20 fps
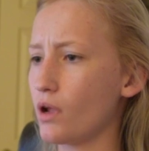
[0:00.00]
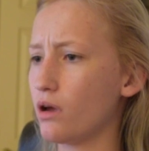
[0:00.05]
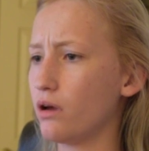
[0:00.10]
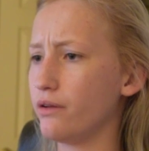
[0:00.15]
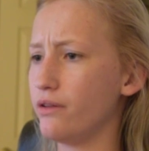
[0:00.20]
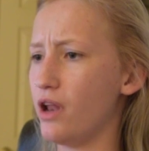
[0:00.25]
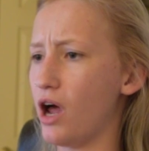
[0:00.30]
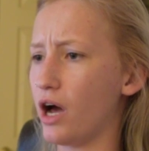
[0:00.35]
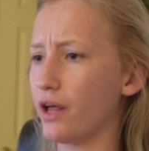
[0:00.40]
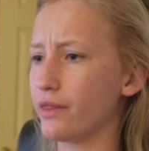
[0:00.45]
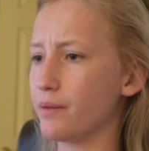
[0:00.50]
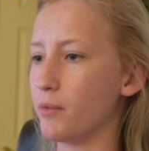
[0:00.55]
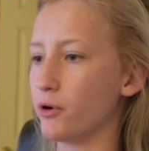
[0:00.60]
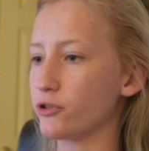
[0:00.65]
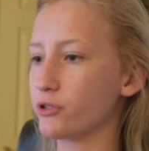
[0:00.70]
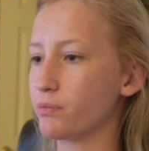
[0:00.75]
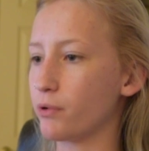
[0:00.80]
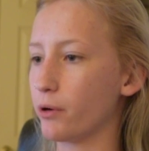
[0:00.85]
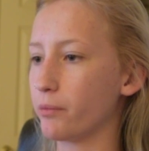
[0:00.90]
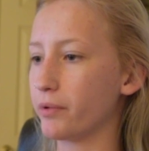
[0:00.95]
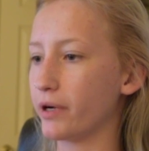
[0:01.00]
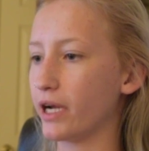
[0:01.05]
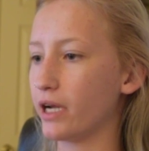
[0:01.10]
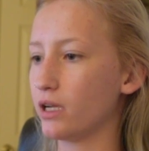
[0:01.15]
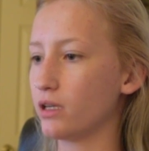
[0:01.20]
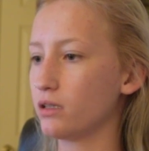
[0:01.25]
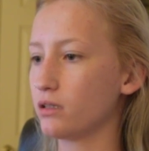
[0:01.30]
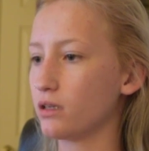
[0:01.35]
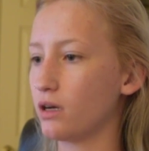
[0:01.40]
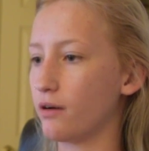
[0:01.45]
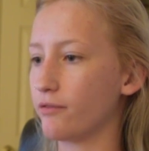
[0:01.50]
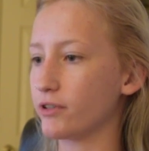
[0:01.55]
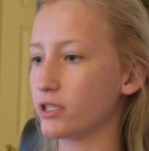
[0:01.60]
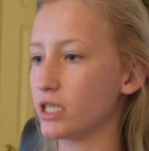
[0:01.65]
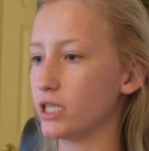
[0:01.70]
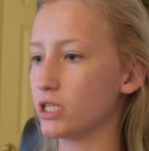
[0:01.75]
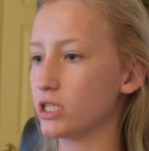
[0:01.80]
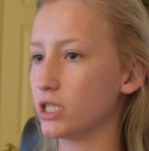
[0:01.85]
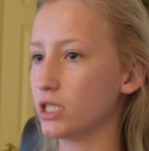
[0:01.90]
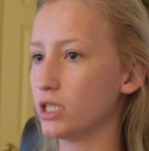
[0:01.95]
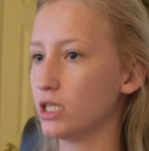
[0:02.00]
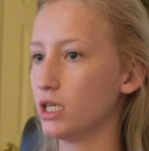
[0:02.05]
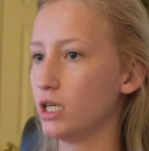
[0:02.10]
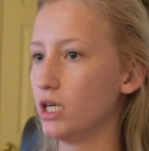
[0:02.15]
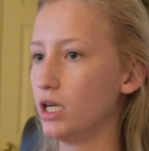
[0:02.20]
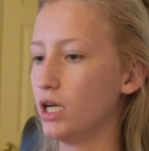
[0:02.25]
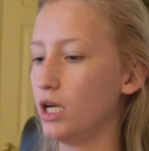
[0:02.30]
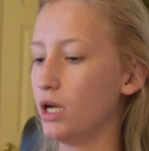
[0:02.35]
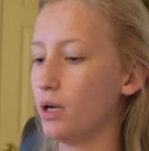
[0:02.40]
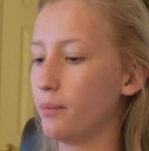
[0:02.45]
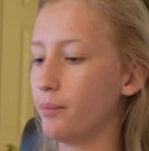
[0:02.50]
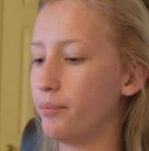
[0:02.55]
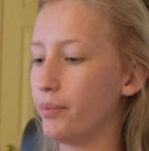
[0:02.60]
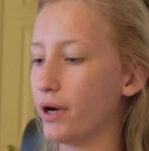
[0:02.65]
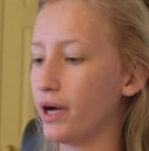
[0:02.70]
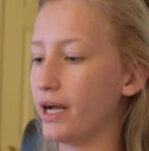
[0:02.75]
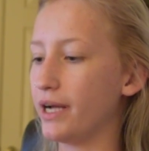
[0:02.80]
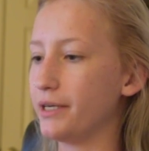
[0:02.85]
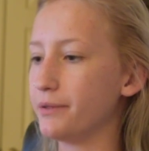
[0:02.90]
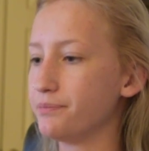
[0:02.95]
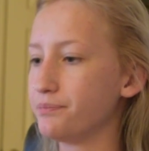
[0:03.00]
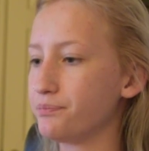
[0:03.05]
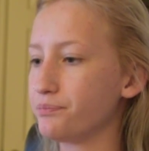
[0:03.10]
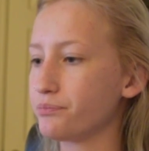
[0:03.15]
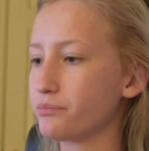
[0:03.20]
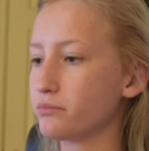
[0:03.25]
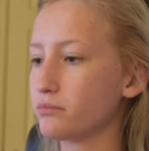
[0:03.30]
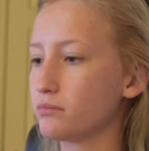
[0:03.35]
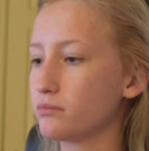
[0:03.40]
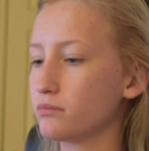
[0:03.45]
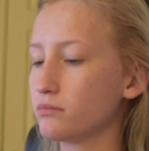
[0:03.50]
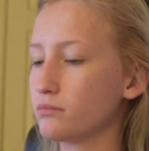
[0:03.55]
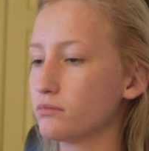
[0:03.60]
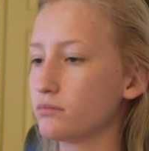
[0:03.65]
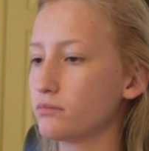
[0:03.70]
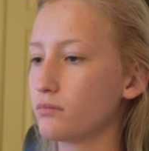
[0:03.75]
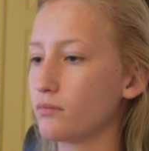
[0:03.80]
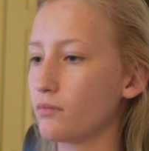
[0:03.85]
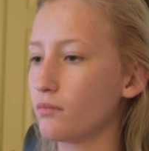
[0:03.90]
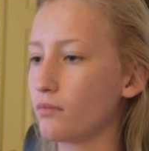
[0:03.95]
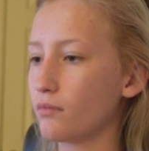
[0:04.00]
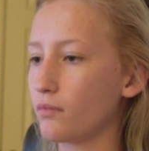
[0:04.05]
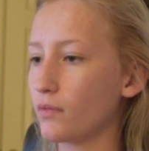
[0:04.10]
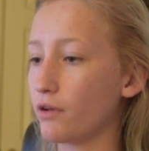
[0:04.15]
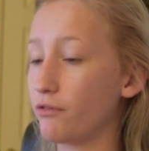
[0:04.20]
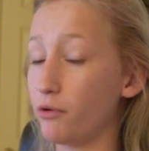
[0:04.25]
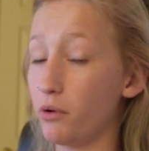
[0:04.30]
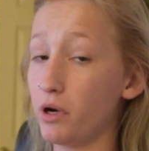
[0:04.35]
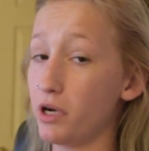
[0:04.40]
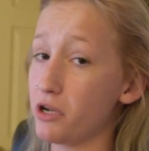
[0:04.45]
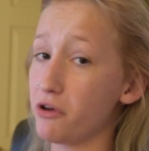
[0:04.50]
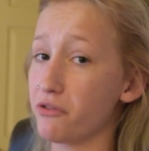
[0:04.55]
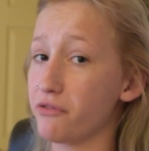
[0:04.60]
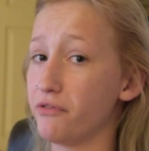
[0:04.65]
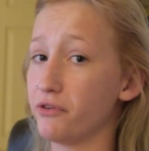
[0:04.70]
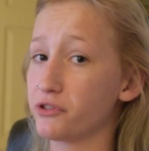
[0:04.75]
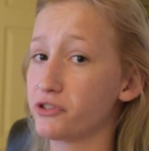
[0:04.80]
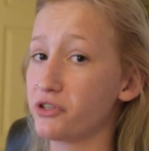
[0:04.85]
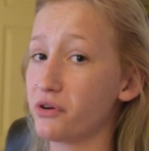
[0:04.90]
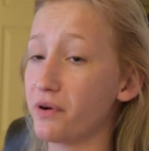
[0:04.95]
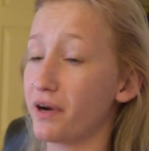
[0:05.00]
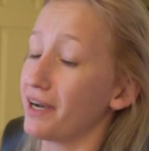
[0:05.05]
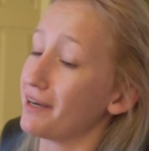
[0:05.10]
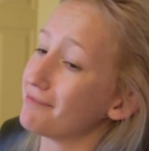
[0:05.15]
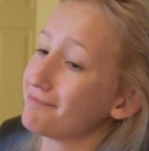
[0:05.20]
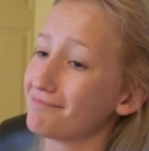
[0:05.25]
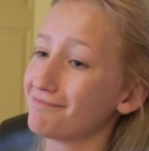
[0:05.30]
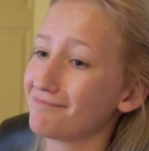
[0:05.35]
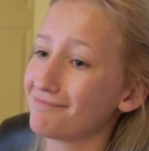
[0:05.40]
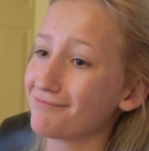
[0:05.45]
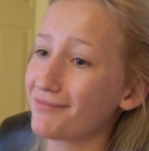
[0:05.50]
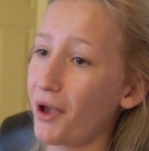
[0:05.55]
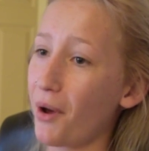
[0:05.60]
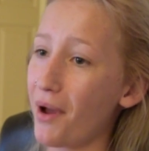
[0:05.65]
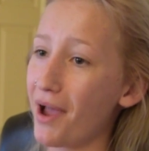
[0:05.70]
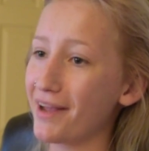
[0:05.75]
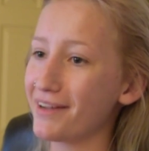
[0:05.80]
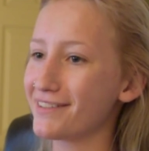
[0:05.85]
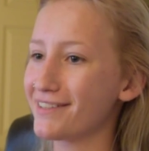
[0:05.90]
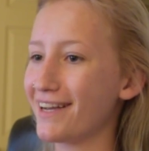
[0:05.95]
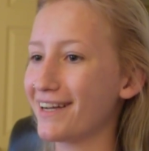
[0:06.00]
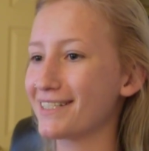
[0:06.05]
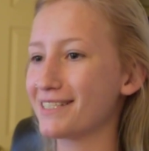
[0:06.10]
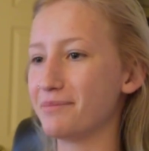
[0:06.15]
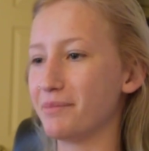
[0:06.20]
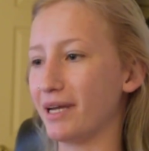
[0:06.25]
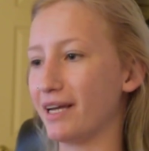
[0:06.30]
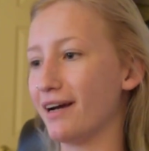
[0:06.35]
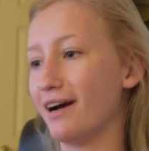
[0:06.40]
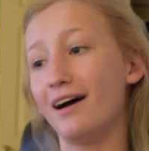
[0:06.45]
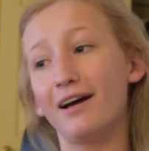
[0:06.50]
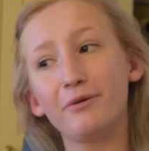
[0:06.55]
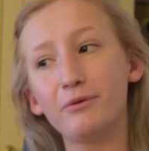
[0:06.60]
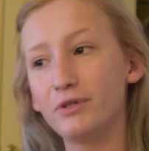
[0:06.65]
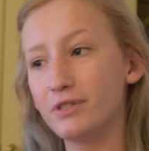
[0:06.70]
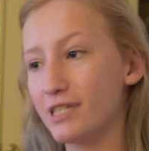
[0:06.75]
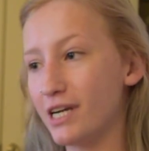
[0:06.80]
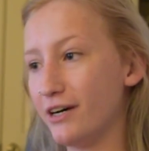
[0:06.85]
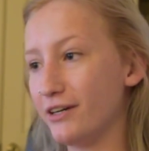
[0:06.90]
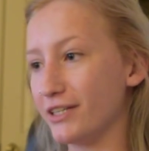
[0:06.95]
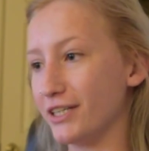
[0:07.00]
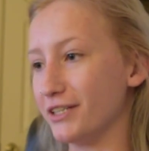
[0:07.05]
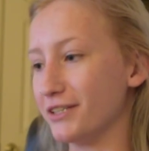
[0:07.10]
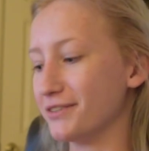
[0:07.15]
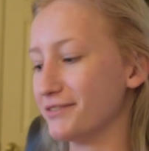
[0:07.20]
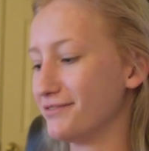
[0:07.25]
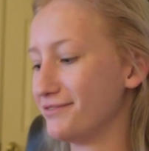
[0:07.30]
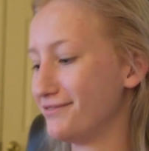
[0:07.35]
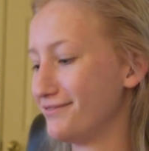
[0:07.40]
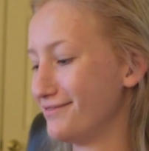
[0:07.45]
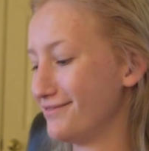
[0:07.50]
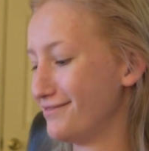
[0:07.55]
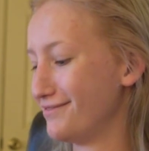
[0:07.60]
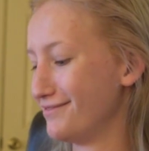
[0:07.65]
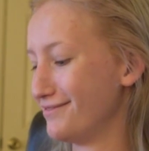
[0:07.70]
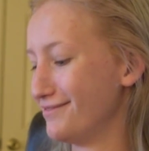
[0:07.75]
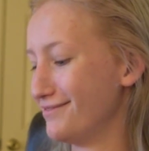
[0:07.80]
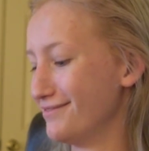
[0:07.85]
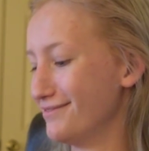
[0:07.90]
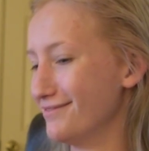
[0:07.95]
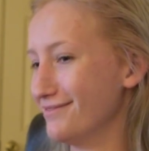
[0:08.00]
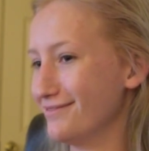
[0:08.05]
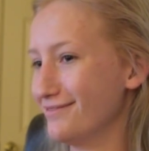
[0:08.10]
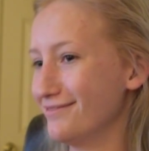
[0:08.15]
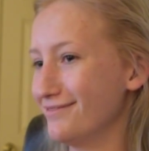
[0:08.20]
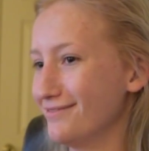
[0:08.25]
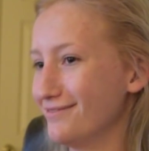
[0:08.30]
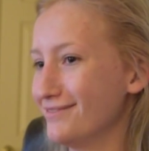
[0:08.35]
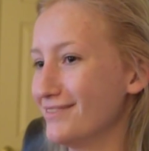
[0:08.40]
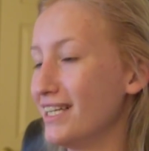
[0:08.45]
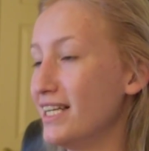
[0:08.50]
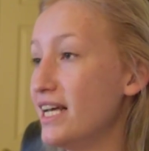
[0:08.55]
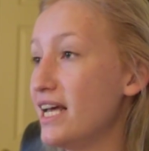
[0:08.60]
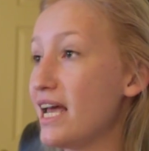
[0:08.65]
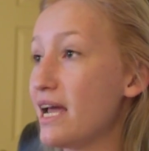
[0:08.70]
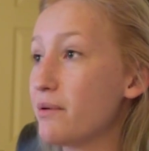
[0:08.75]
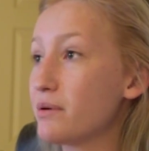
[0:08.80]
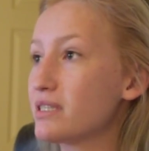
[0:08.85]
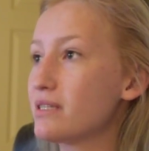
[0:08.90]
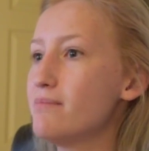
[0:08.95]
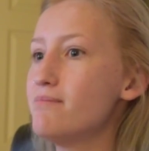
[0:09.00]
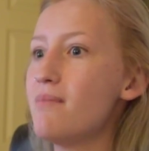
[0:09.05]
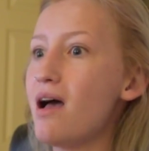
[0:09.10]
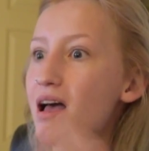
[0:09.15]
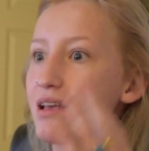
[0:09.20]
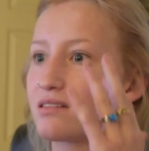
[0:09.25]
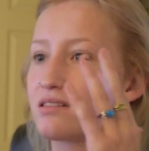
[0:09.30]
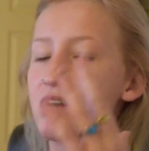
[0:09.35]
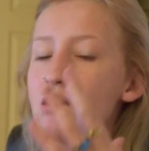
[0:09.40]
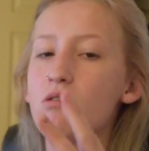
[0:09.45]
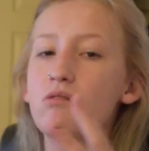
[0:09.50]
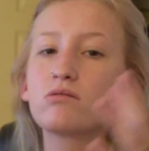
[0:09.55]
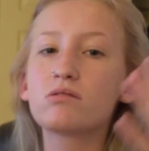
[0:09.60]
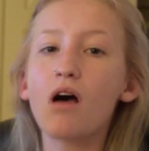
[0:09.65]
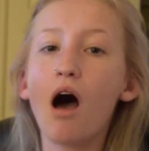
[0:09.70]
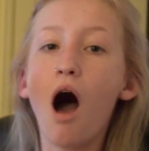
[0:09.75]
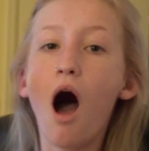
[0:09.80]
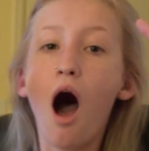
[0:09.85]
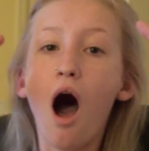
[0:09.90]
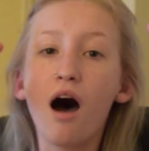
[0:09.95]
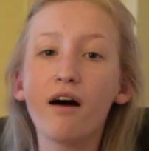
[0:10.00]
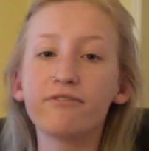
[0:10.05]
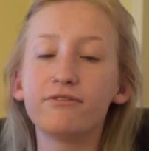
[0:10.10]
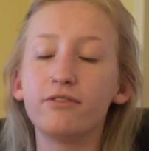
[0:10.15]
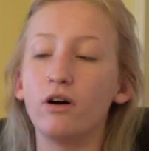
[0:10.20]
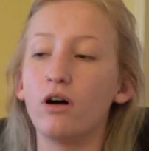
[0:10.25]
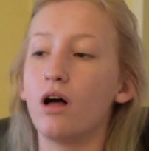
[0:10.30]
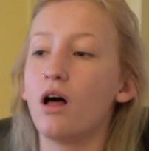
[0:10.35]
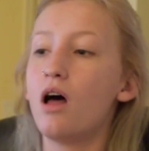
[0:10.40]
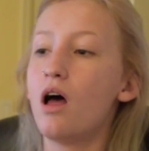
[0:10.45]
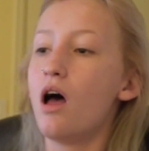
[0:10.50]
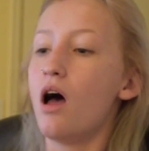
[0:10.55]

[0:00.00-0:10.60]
Not the most appropriate conversation. But if you want to know the full story, go ahead and text me. I will tell you. It was a mess. No, it was awful.